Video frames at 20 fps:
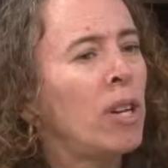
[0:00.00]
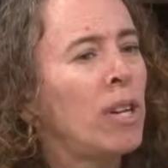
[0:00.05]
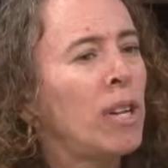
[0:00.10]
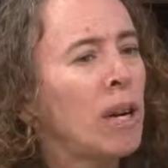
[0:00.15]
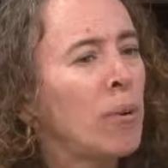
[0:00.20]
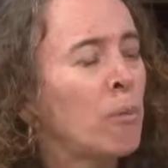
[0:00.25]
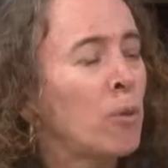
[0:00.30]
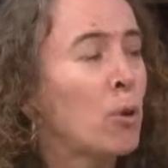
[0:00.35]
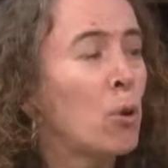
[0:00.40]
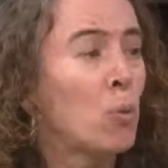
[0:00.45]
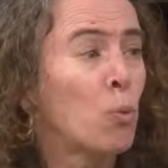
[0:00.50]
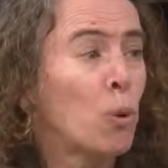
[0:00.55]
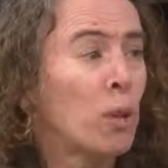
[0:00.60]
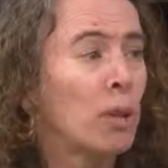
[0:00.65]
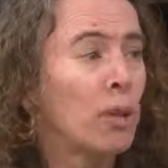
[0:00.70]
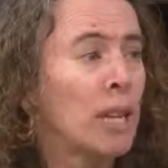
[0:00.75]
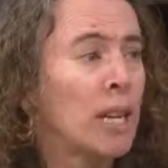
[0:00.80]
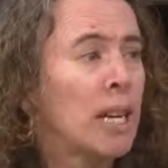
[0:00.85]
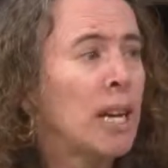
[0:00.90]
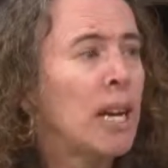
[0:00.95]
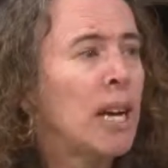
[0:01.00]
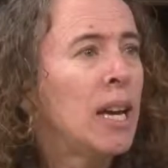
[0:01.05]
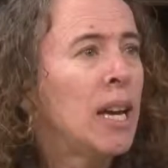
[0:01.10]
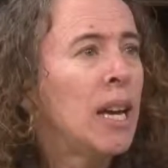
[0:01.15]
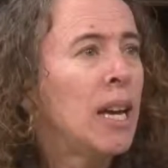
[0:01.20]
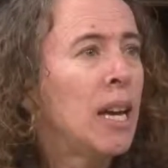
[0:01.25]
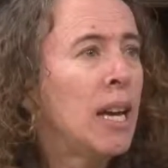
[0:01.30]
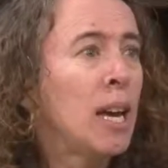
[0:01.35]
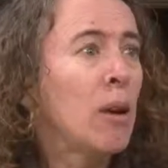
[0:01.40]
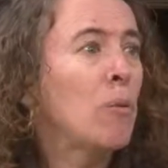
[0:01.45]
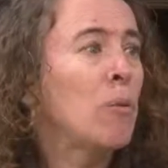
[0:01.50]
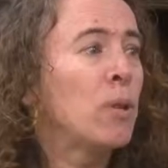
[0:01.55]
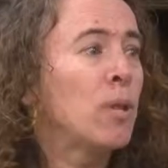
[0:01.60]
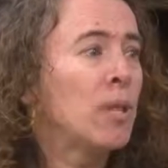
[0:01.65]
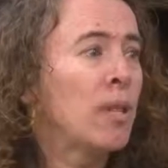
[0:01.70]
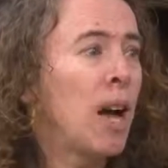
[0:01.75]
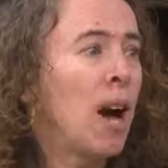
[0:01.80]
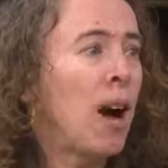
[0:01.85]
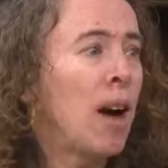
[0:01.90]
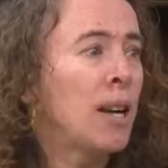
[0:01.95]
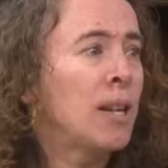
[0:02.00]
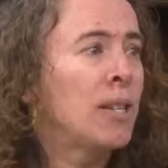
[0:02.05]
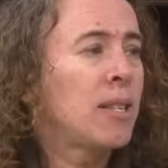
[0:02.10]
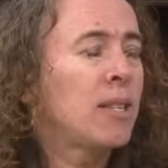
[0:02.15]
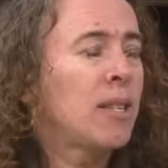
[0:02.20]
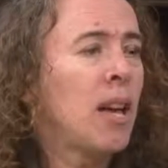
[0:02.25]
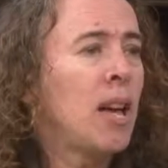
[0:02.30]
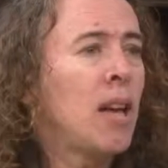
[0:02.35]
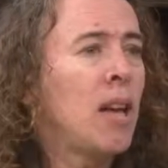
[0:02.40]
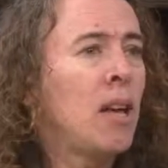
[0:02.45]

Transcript: and it was nice.